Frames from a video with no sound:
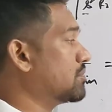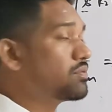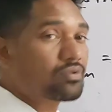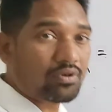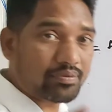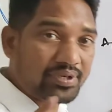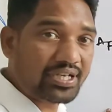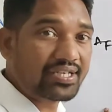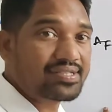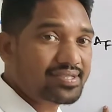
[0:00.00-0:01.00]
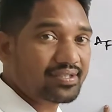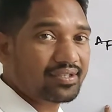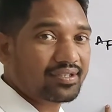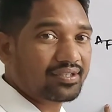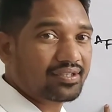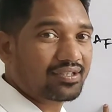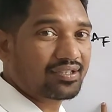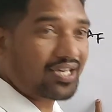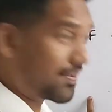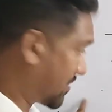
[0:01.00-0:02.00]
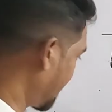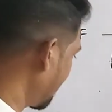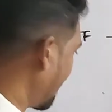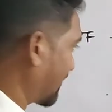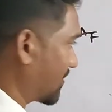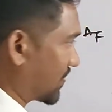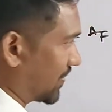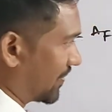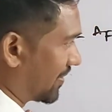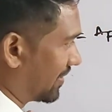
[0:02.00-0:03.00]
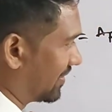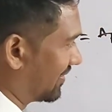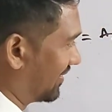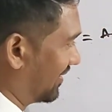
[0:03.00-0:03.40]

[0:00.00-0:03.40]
to normalize. I'm taking back this one. All right,